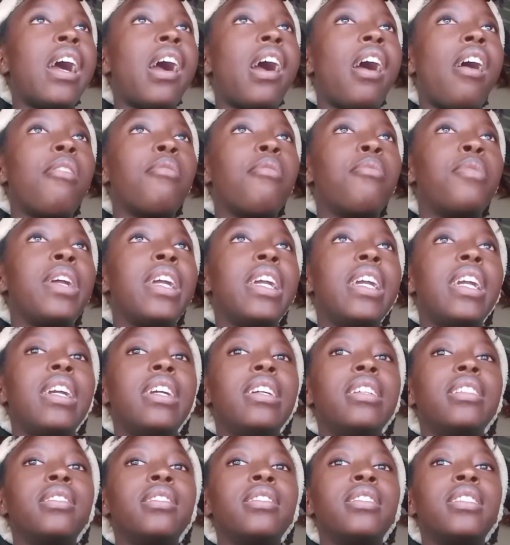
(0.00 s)

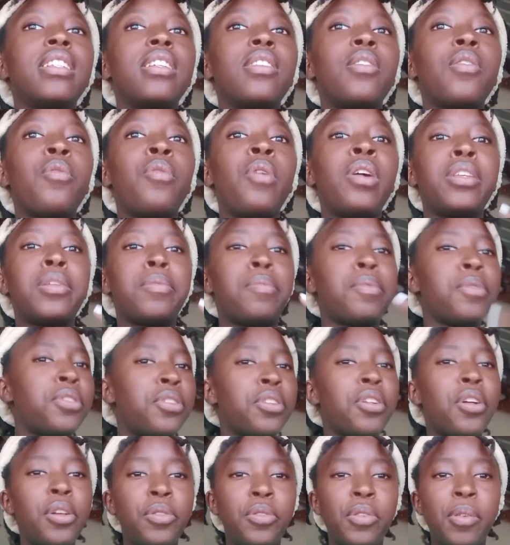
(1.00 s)
We were supposed
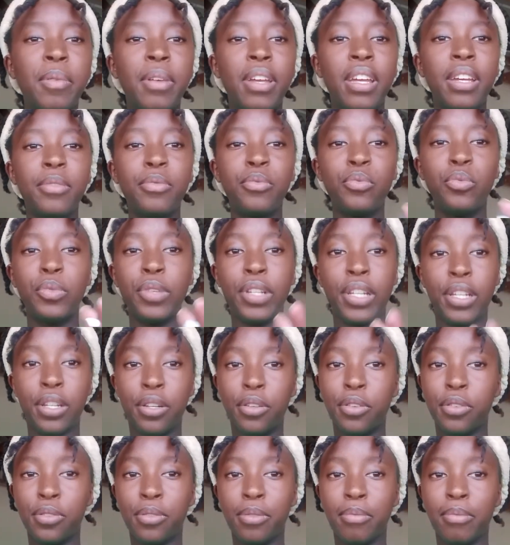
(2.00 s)
to go swimming. We didn't
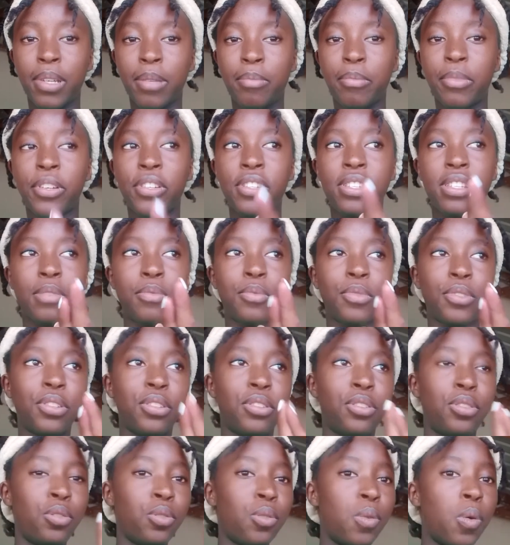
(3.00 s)
go swimming because it was
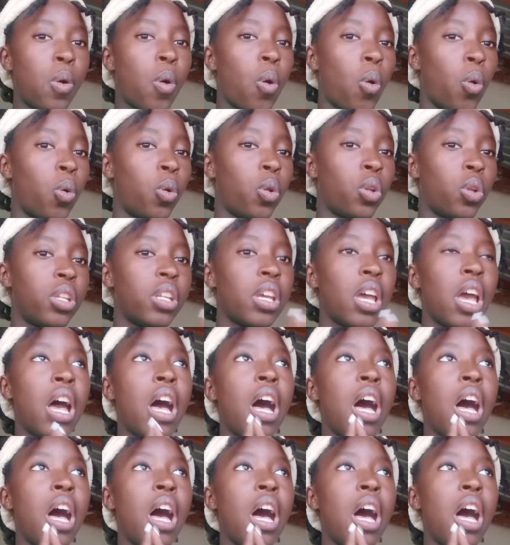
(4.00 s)
too cold.